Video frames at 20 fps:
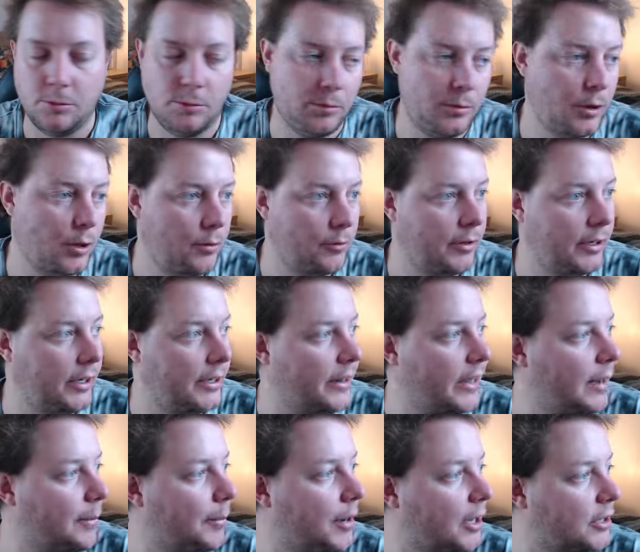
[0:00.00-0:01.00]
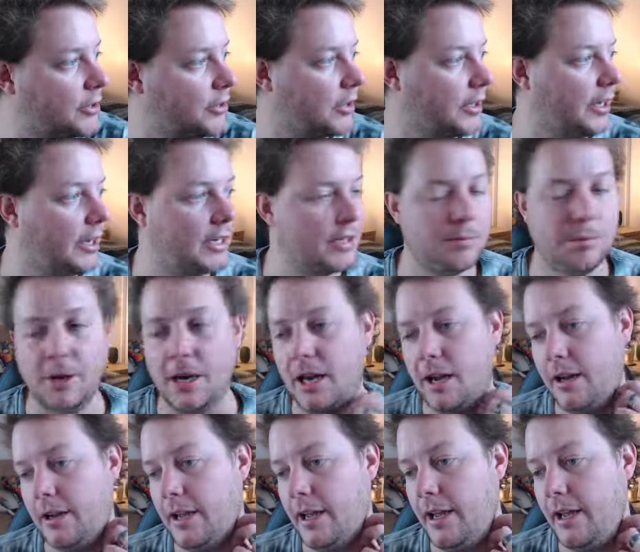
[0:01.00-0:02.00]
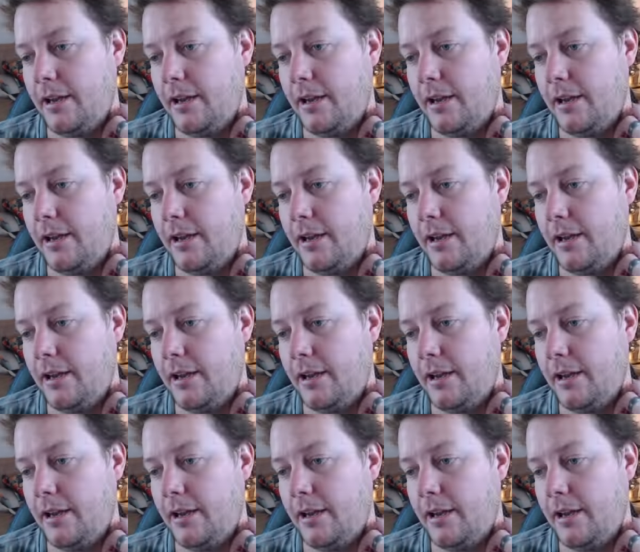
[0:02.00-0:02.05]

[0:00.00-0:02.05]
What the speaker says: well, not really that much, I guess, but yeah,